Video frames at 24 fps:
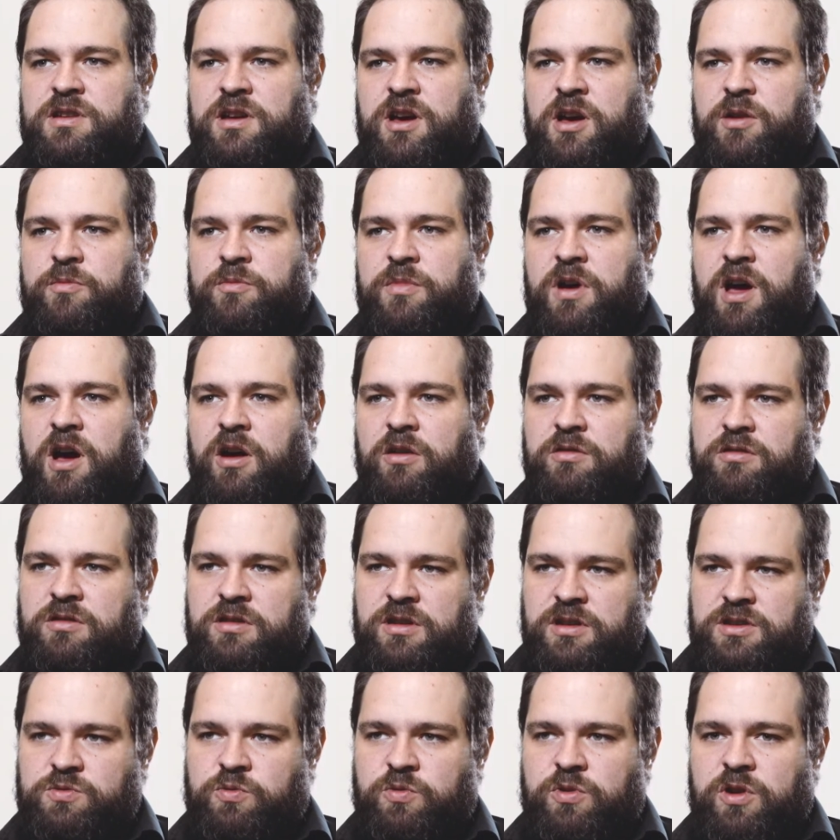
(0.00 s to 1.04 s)
how
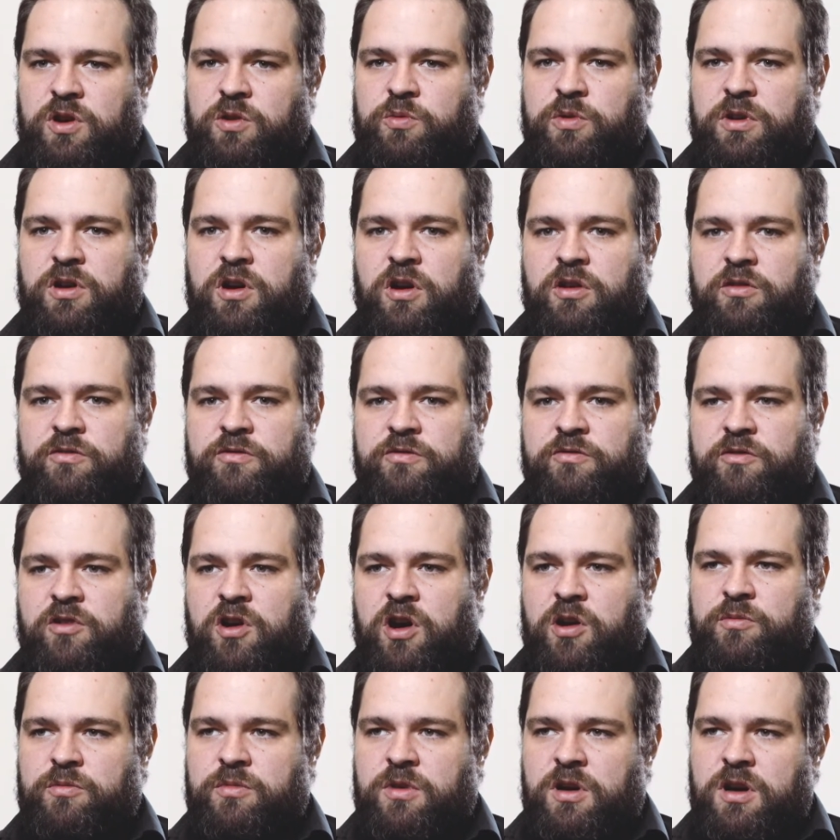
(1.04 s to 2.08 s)
things work. We go
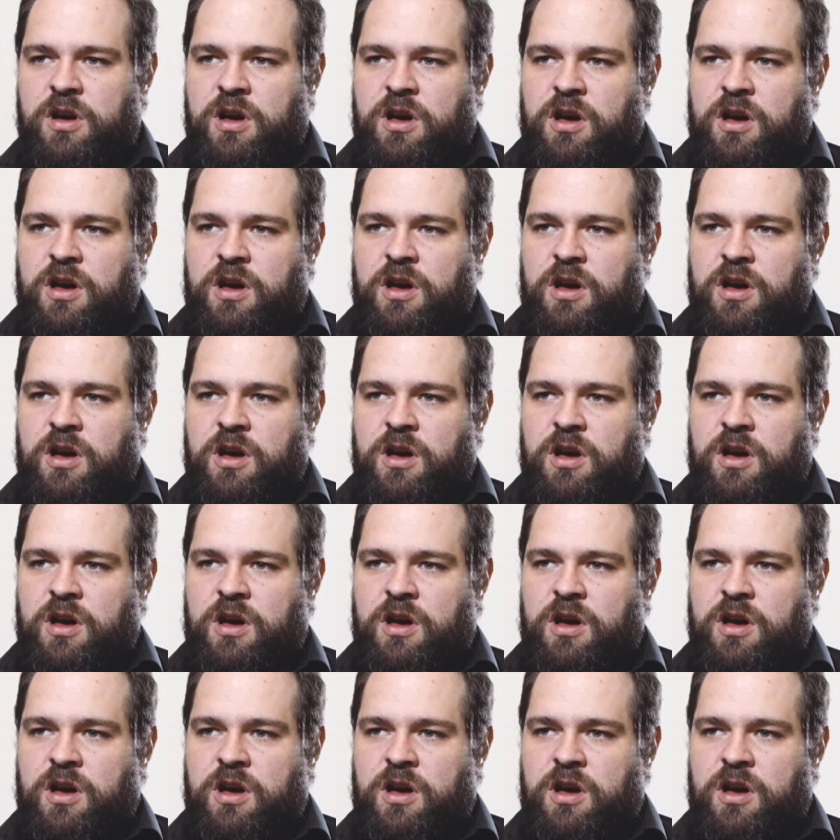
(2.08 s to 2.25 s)
from